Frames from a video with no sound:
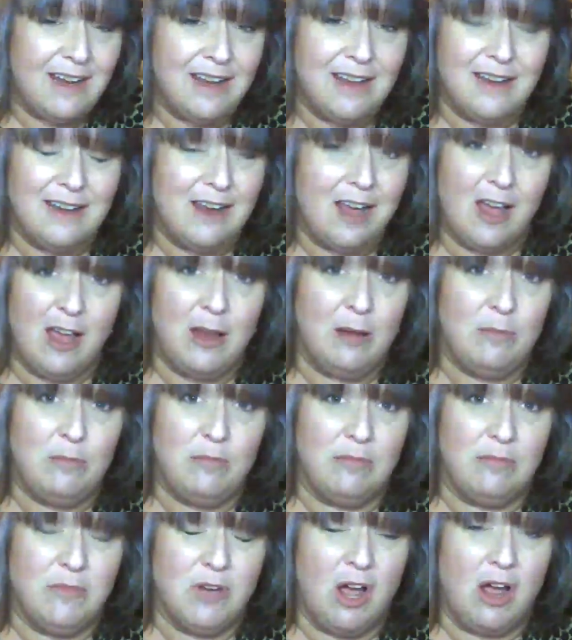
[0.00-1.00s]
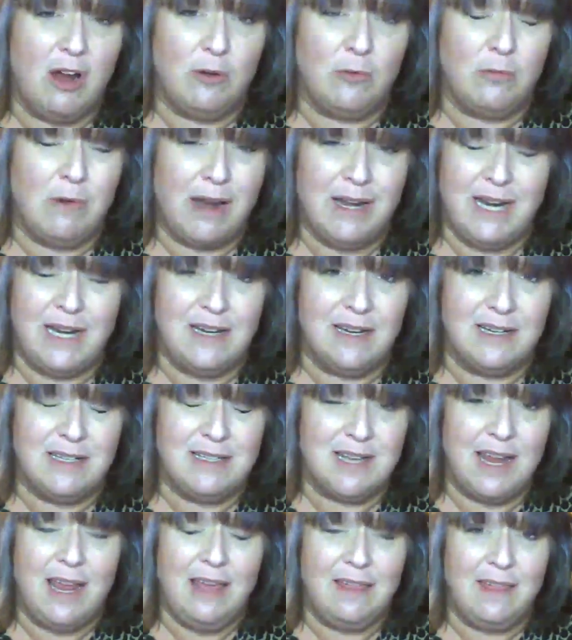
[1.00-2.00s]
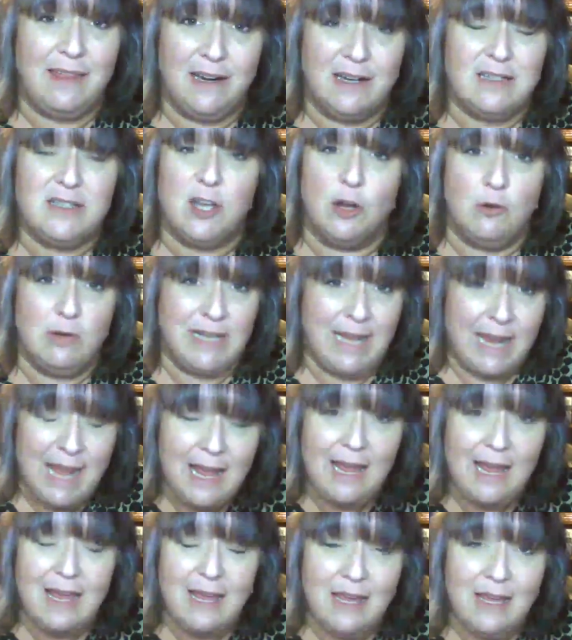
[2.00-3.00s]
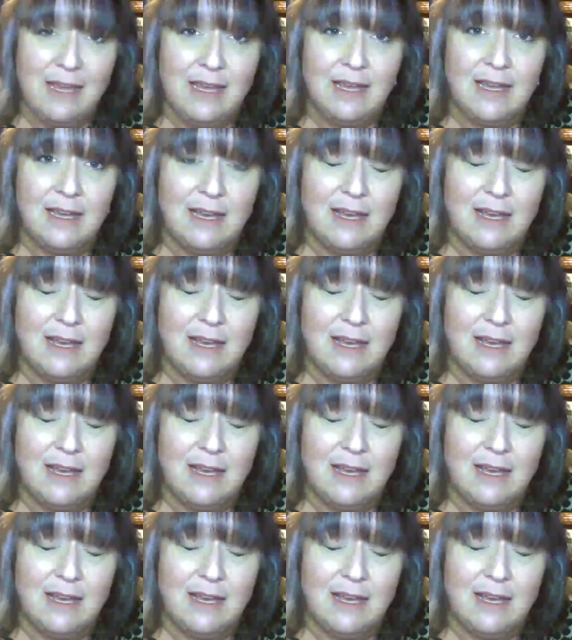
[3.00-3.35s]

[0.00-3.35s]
and I'm not ready to say that it's okay